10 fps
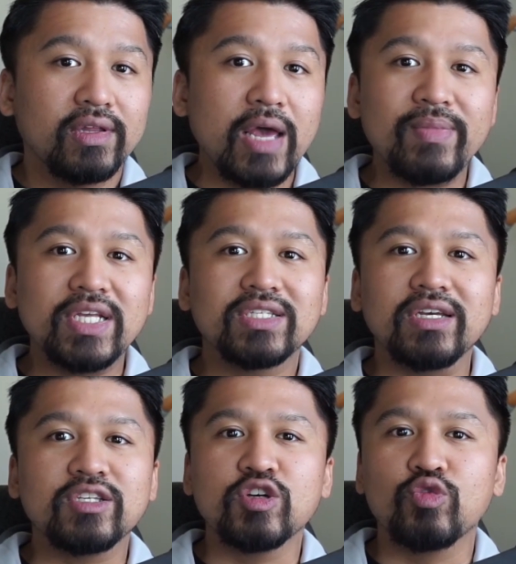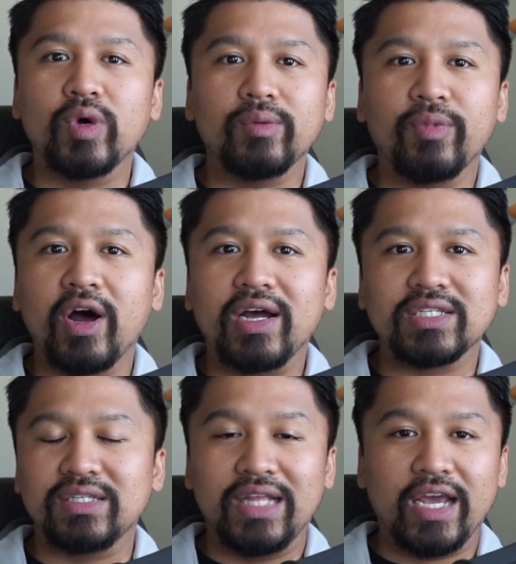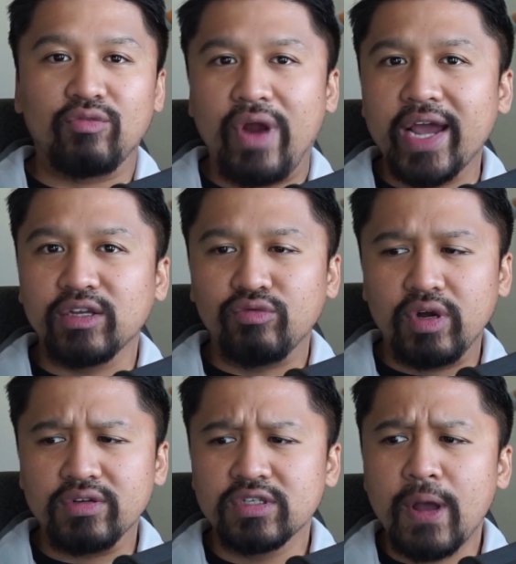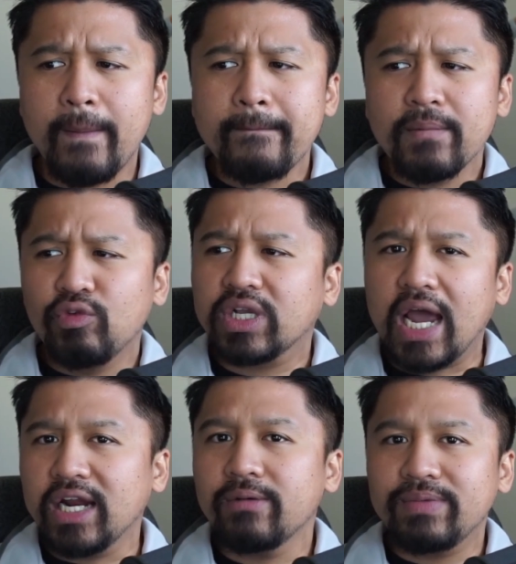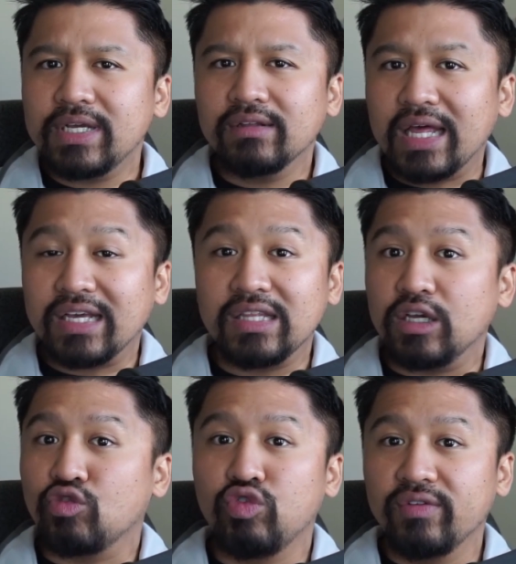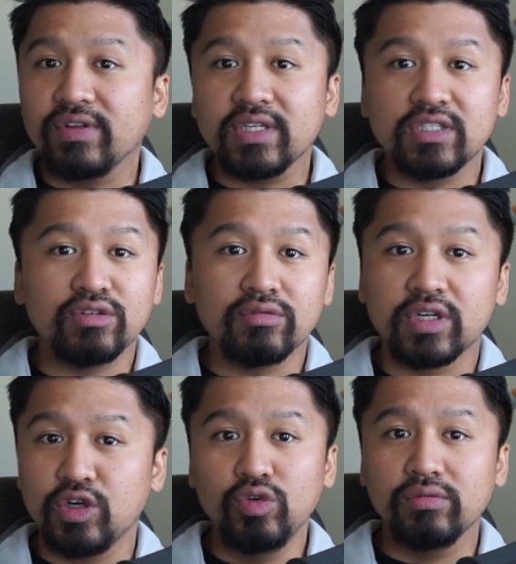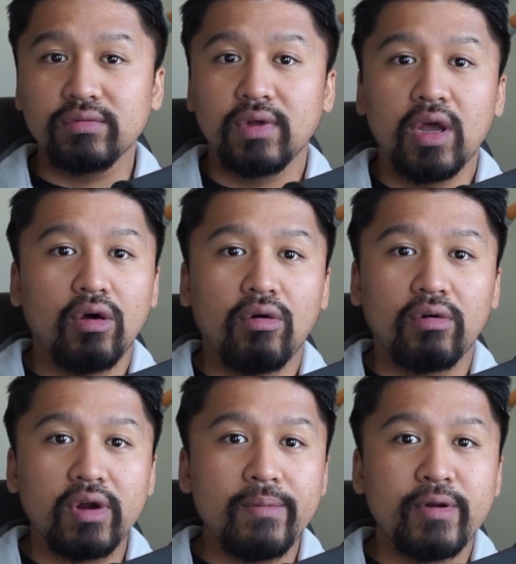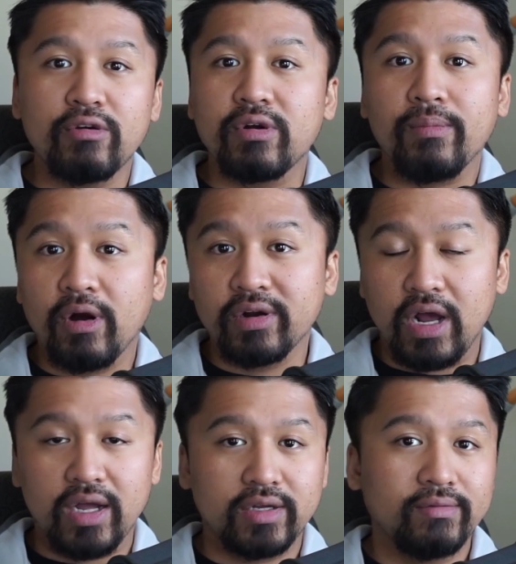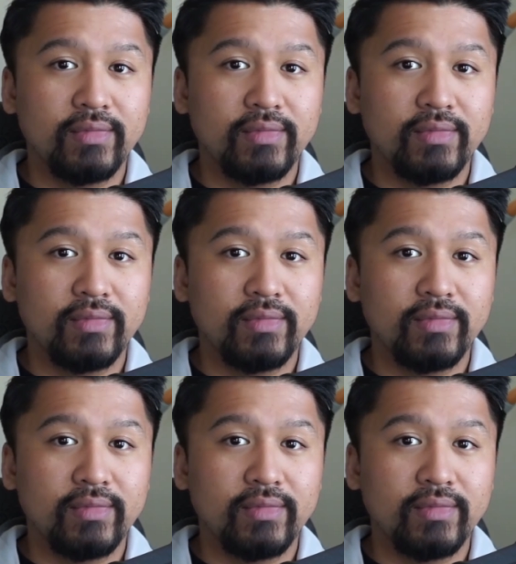That means a tier 1 boss like Ragnaros would kind of be like the equivalent to Gahoon or Imperator Mar'gok.